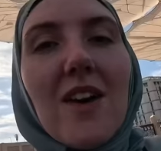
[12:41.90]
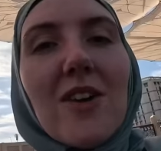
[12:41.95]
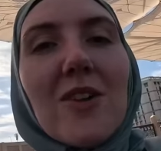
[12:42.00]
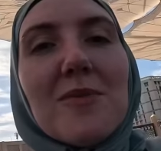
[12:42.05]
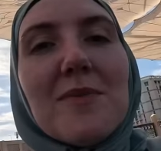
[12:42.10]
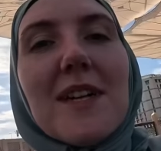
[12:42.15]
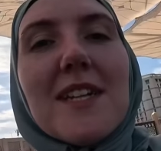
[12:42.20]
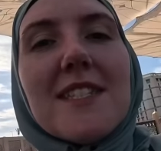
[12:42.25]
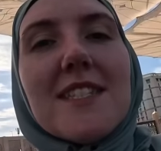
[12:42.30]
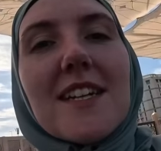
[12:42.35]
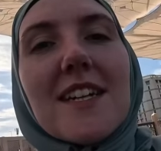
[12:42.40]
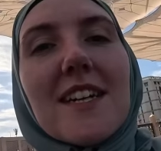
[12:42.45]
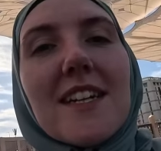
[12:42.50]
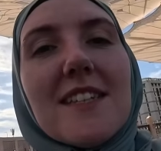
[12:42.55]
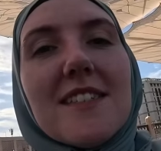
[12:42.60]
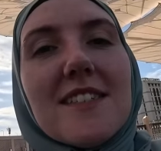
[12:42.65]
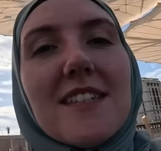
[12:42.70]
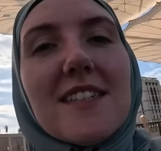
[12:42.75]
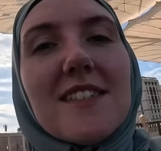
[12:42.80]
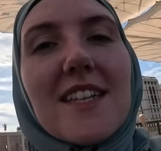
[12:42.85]
On my ticket
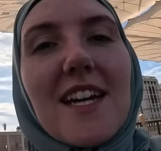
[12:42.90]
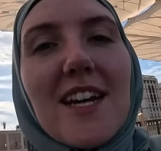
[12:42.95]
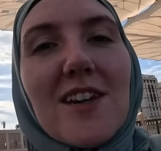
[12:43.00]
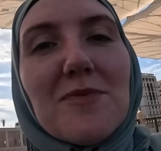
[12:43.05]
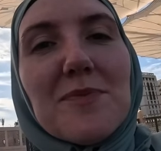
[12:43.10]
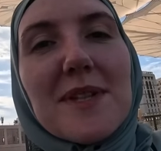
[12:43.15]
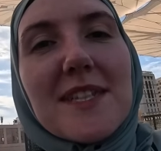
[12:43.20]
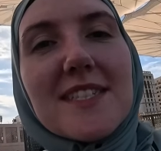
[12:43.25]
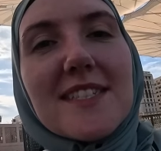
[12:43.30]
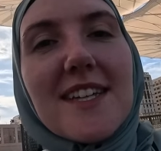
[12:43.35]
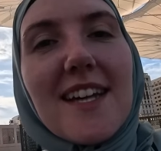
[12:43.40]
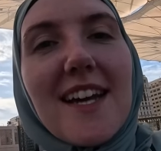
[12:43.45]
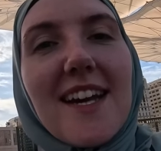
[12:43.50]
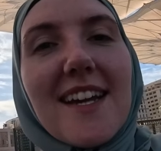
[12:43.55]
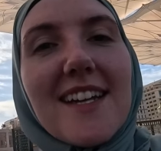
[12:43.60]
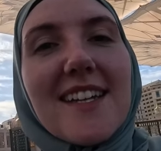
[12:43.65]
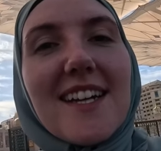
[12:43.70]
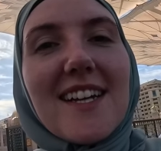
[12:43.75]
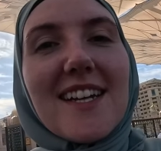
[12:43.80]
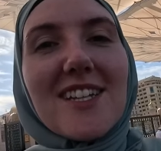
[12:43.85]
it says
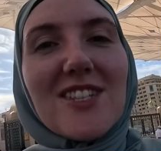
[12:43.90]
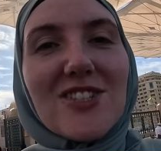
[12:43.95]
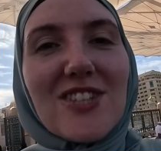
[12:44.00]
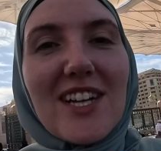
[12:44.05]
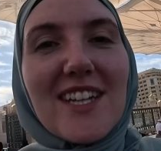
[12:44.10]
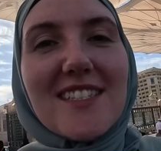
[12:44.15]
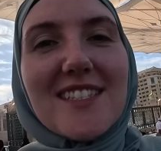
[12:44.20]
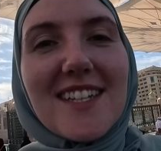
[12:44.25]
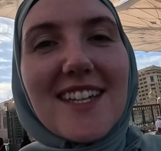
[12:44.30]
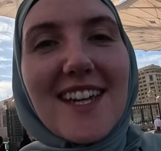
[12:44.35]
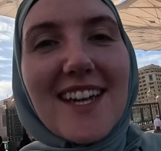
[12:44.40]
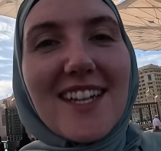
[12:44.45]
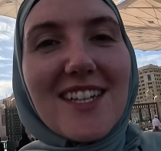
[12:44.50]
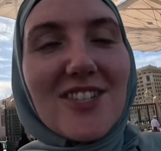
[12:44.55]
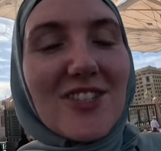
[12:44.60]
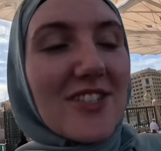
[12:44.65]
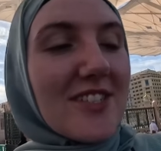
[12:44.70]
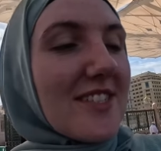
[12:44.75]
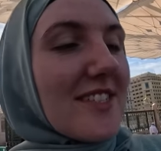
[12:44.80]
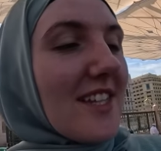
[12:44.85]
10:30 and I tried to get
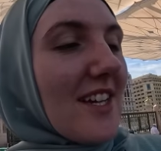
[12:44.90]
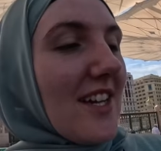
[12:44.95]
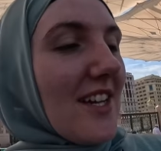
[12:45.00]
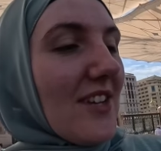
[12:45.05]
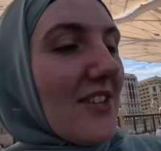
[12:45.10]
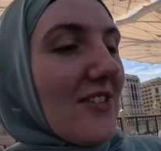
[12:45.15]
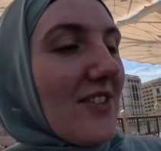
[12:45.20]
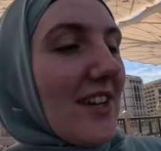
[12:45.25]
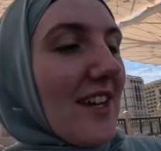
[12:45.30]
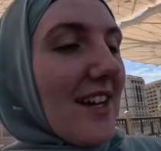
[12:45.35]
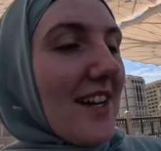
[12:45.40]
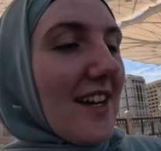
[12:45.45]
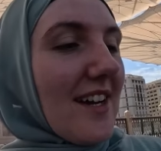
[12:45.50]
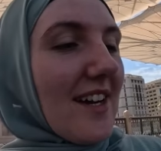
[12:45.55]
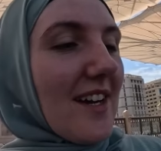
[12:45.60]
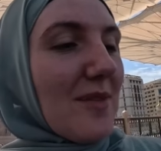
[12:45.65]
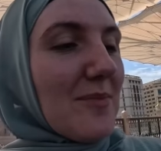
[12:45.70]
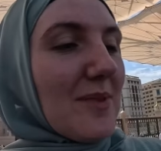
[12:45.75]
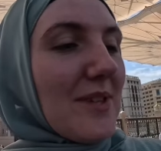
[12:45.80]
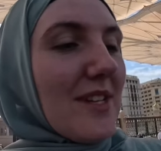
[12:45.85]
in just now
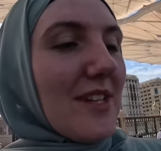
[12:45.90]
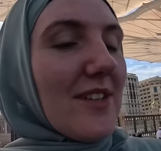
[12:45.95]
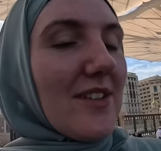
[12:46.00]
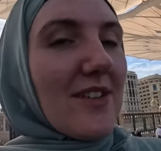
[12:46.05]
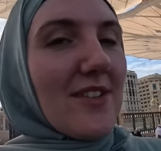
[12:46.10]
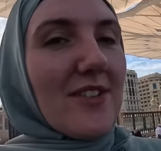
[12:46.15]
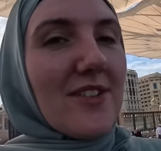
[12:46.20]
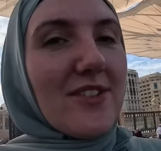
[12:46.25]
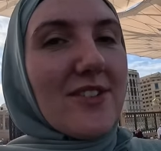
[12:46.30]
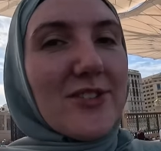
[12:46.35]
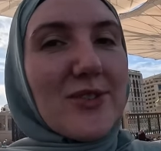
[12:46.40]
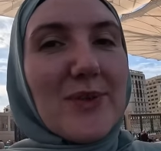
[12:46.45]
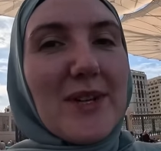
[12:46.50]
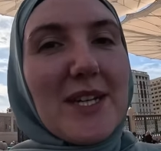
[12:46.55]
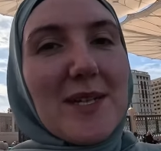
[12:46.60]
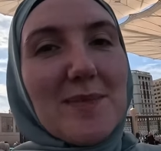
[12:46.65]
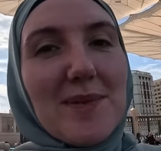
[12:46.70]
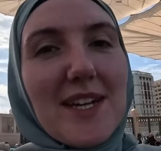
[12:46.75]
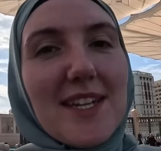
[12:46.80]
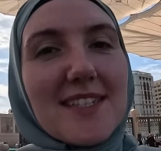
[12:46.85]
at about
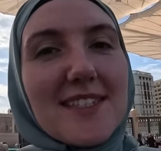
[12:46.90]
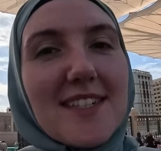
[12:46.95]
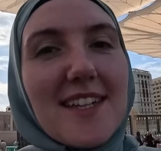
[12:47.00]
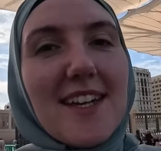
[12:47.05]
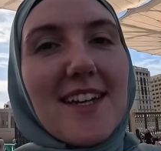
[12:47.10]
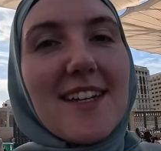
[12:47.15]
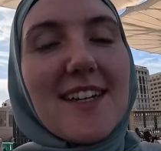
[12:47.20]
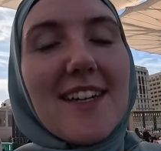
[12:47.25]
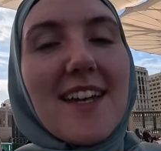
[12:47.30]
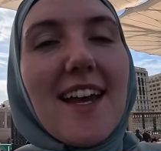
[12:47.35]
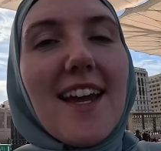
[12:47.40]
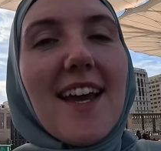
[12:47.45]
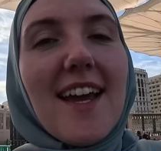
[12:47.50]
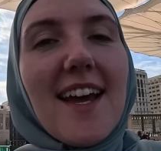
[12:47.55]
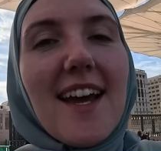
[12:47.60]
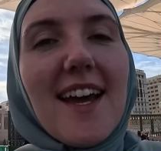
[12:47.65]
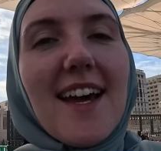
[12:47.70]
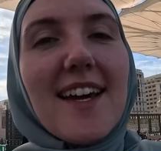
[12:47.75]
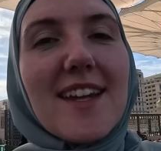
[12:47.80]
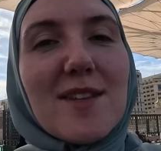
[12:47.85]
9:20
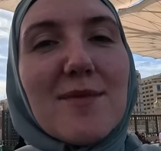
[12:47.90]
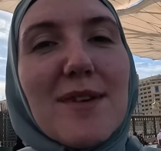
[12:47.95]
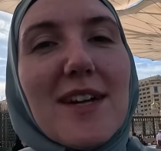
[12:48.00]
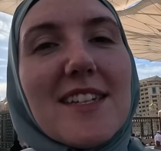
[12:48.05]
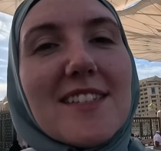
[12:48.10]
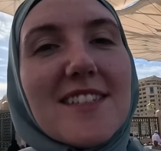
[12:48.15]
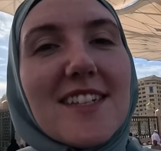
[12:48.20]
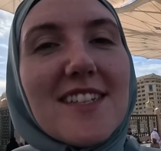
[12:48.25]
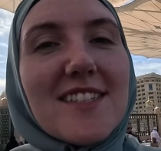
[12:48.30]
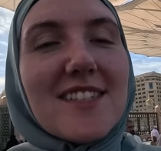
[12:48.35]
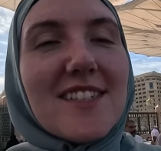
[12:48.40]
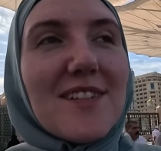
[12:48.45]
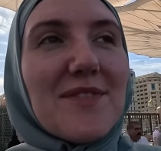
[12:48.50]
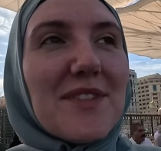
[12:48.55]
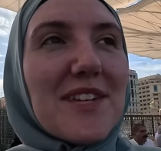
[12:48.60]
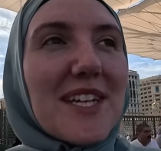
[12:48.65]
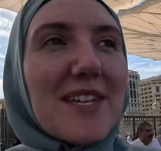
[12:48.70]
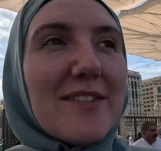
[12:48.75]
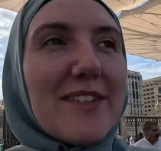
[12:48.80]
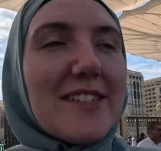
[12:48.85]
and the man says if
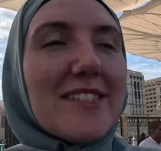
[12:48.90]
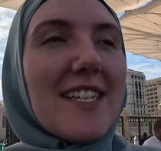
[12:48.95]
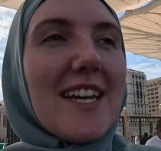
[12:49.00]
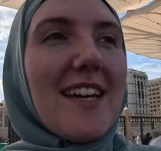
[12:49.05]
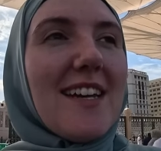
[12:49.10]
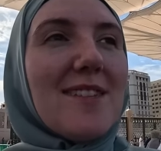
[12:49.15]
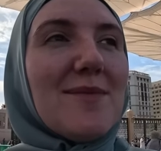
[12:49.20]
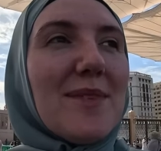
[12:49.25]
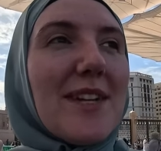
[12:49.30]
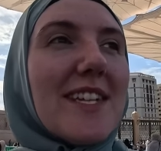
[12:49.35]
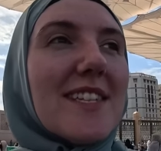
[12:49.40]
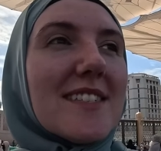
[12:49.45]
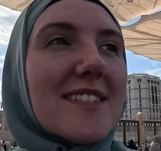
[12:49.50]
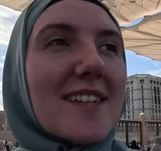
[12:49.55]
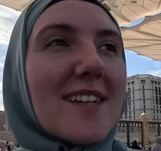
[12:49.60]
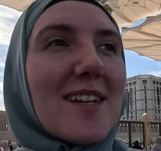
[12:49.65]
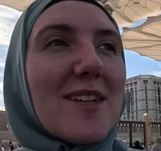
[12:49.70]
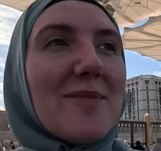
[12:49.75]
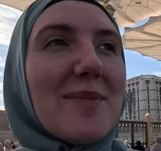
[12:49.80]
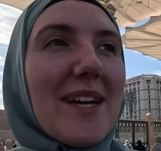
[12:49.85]
I give it 10 minutes
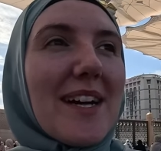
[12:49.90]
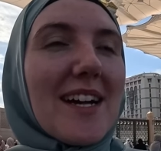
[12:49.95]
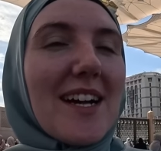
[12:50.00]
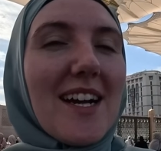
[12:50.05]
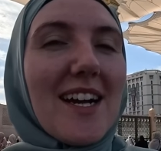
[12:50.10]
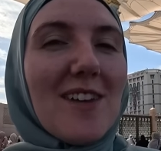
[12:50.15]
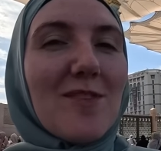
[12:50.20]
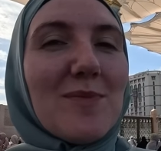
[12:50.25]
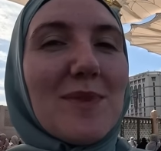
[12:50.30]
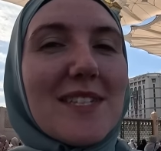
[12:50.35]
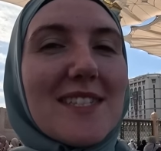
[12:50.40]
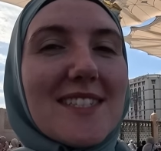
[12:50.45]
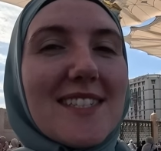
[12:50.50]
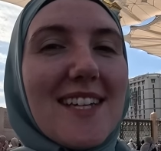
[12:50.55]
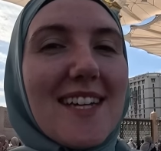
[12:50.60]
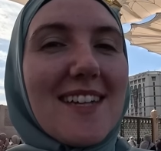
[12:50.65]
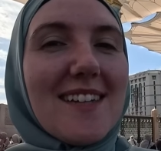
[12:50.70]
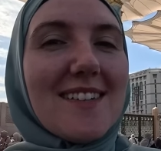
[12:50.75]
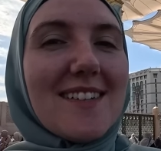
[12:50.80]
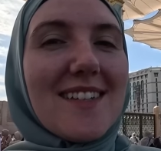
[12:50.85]
and come back at
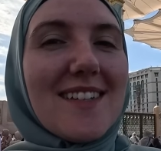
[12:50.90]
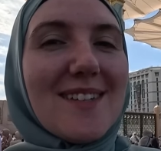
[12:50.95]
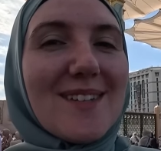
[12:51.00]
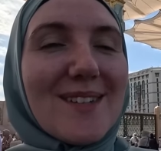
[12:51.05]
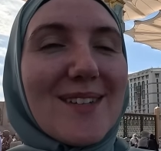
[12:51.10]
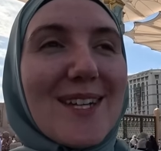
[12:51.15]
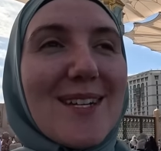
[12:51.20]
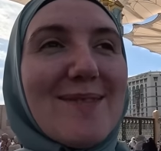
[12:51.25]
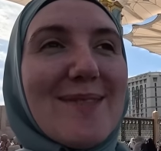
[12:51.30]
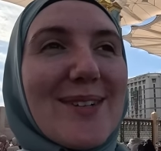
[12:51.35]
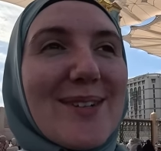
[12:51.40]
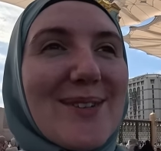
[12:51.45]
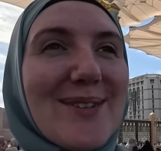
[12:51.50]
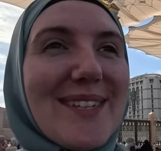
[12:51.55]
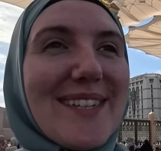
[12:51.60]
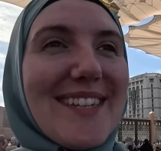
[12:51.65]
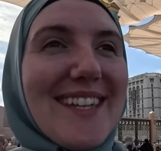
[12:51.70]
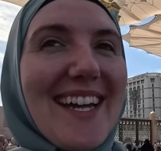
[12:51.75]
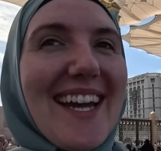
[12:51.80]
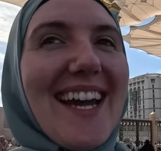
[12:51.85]
9:30 then they'll let me go
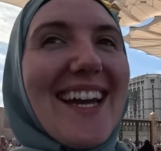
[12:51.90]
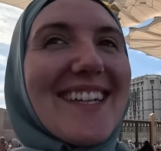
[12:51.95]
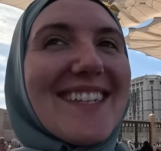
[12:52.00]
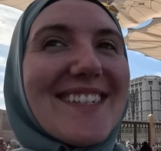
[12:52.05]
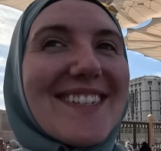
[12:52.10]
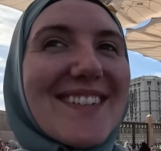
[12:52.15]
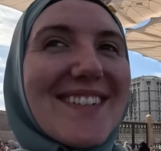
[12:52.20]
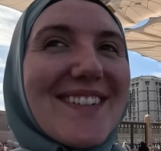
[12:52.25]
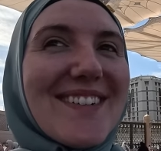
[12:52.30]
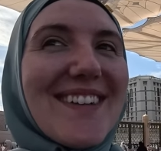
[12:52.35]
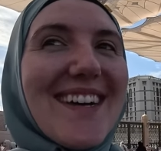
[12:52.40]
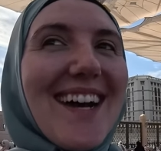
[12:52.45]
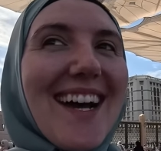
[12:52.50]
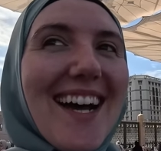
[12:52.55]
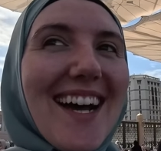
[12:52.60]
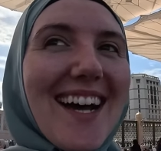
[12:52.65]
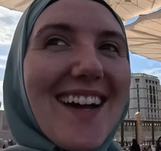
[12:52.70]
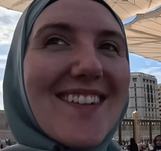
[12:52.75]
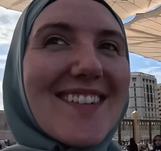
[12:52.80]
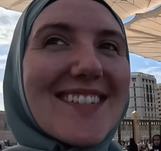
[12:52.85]
in then. So
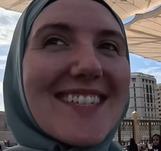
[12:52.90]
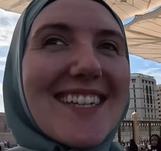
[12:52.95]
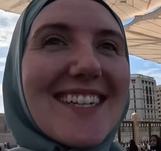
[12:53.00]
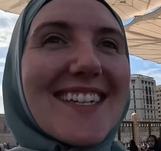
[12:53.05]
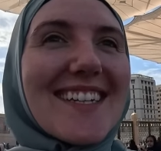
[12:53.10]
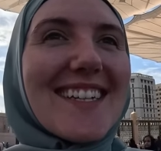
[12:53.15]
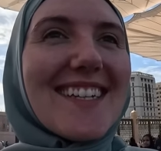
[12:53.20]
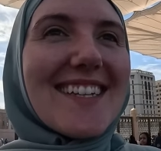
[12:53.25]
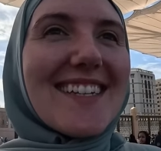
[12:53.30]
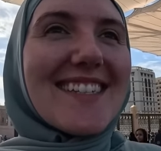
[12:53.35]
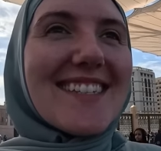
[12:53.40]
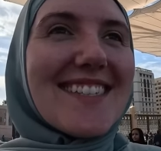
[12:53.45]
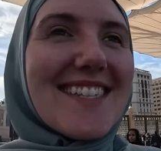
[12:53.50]
I'm just kind of killing